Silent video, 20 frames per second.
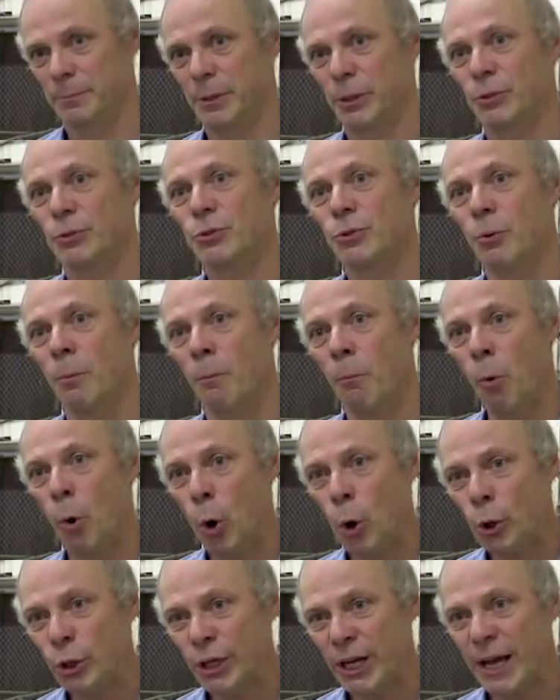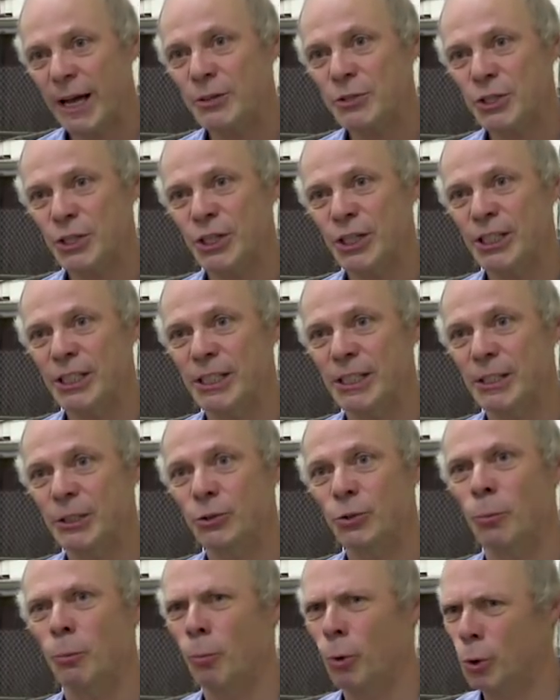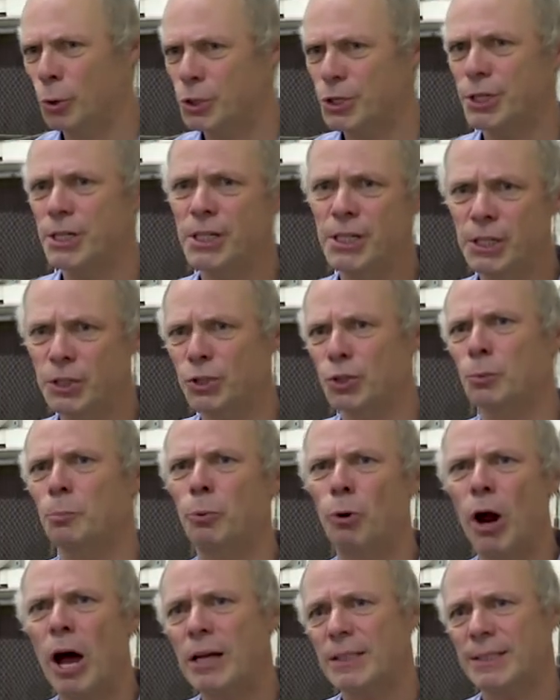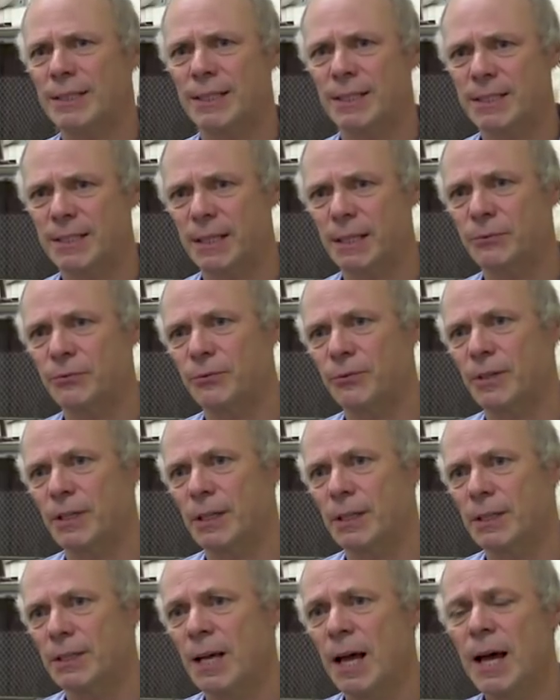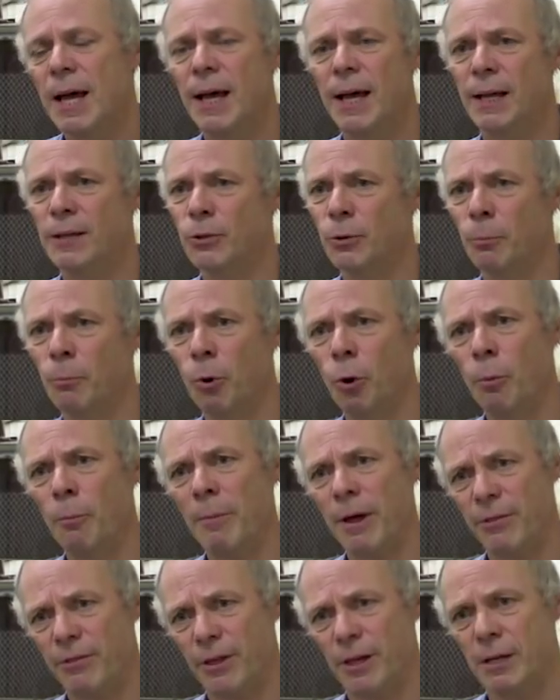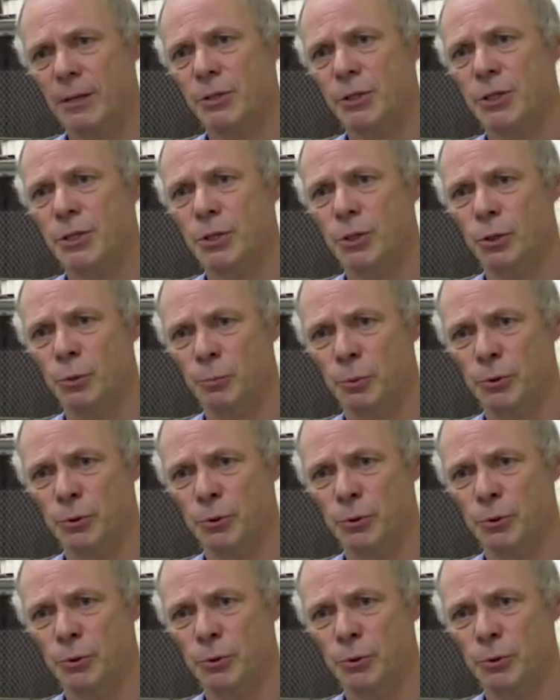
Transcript: Because the more the cow is going to eat, the more she needs to process that feed, and the more methane she's going to